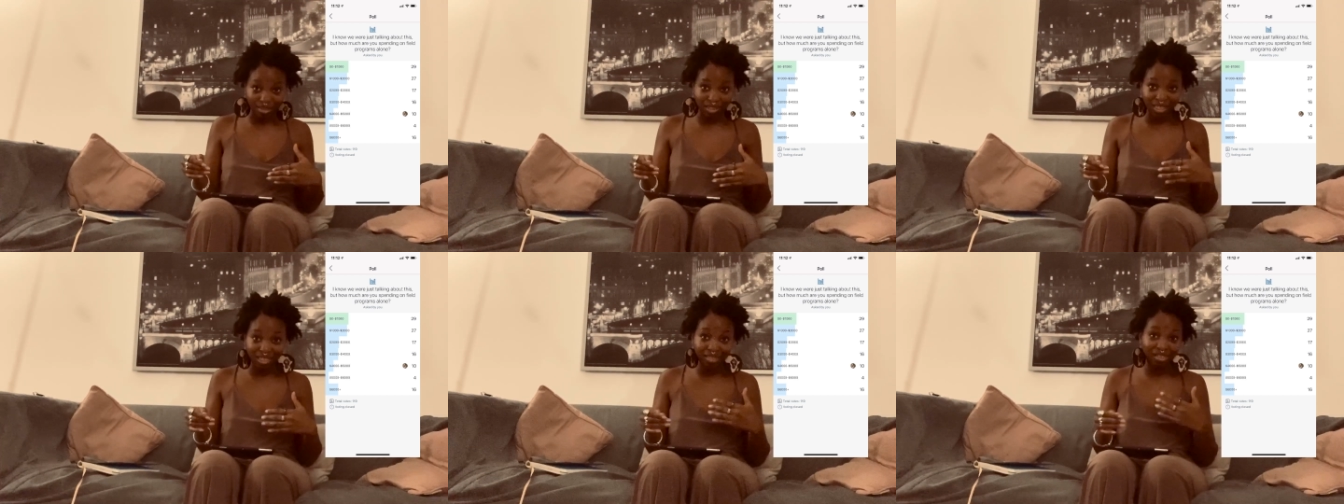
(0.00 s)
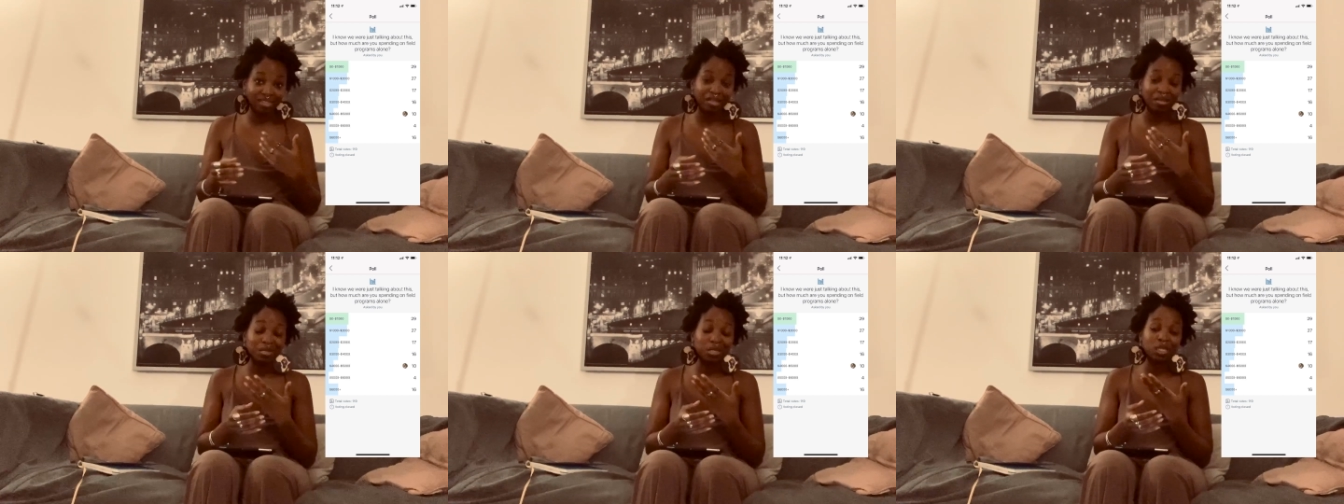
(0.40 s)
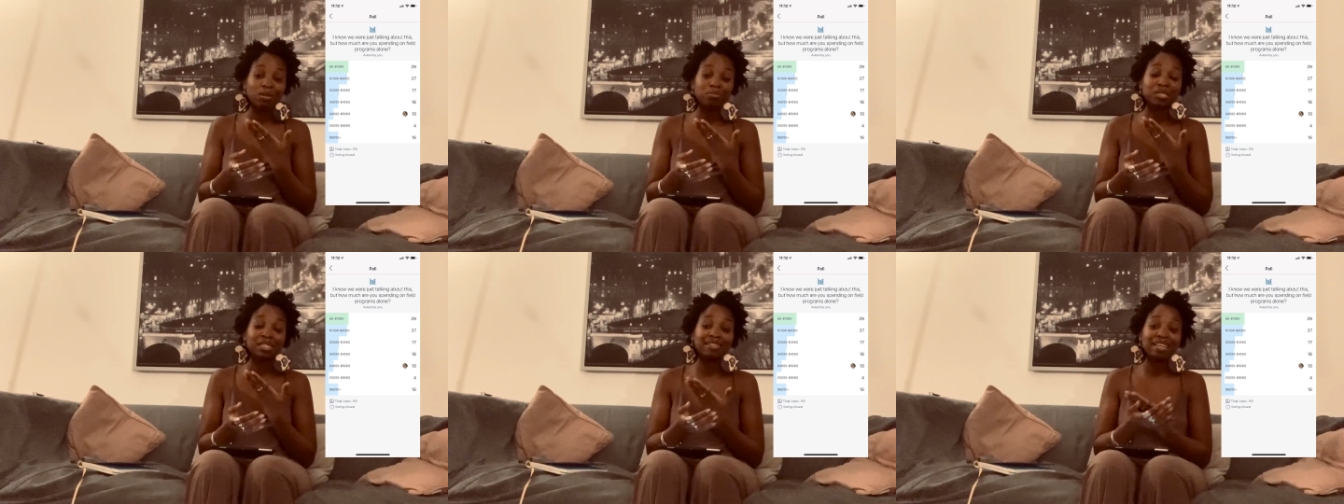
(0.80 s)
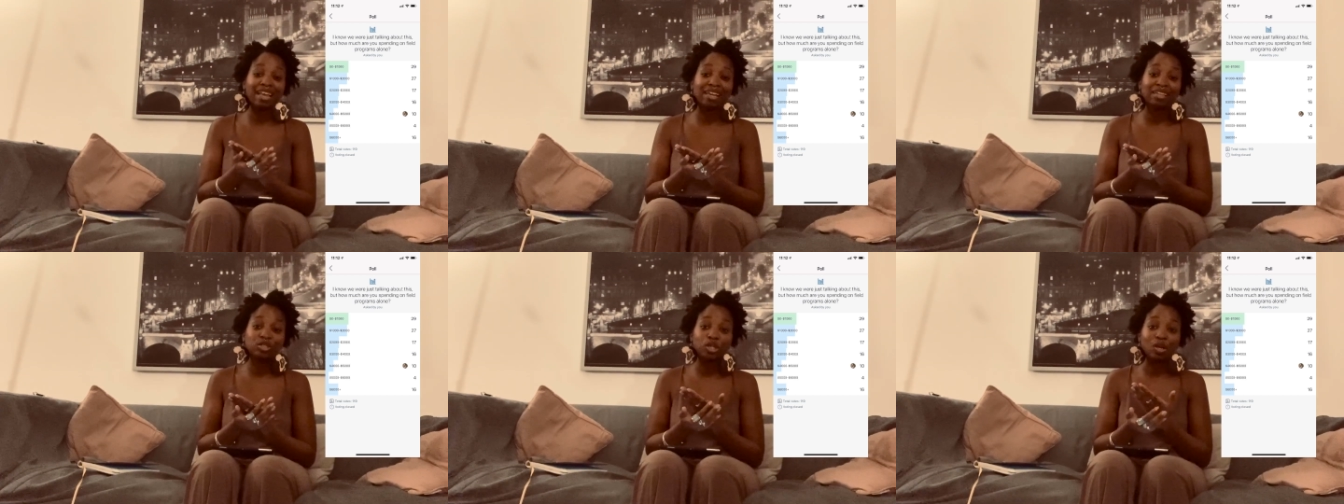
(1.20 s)
is a
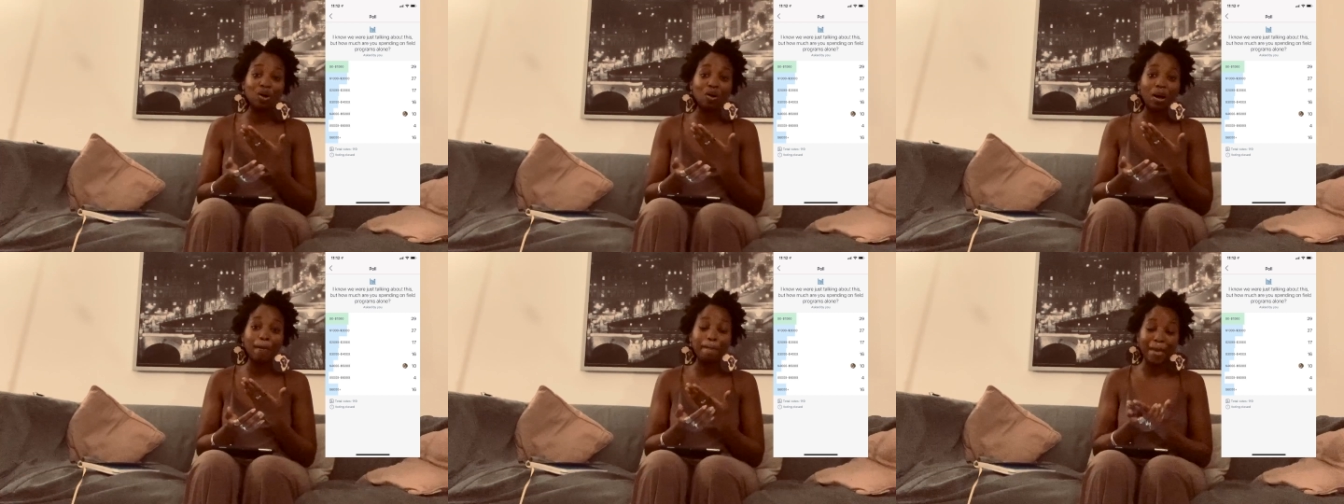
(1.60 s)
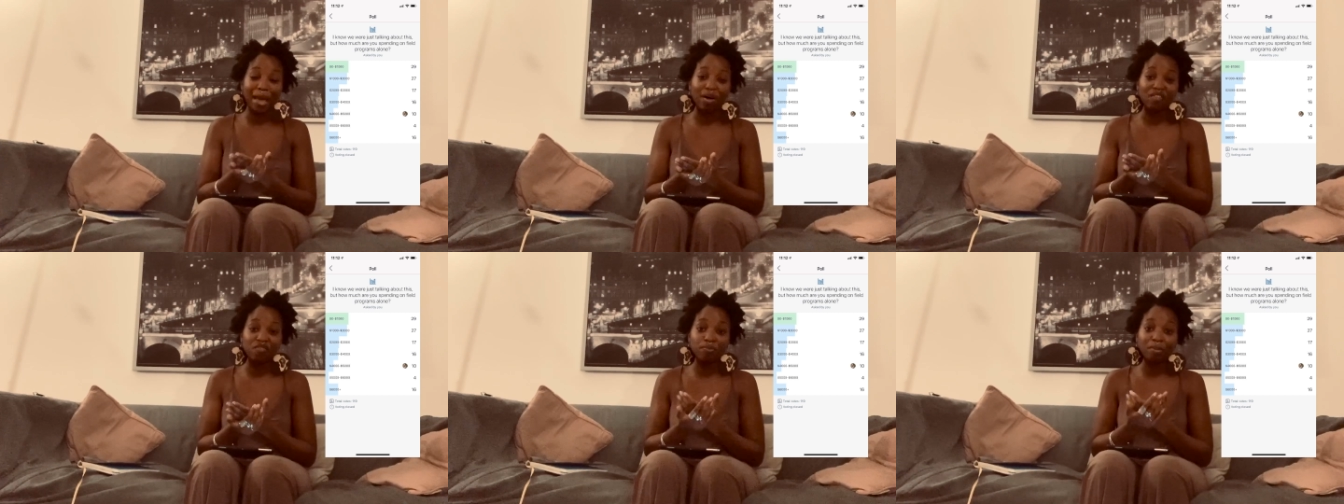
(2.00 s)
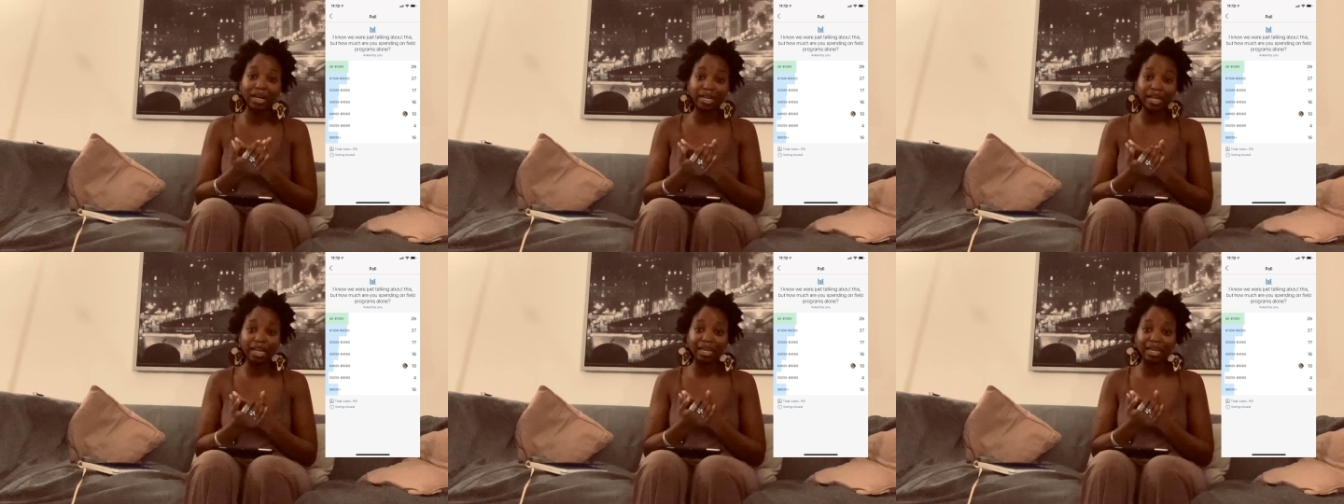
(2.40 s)
substantial amount of money,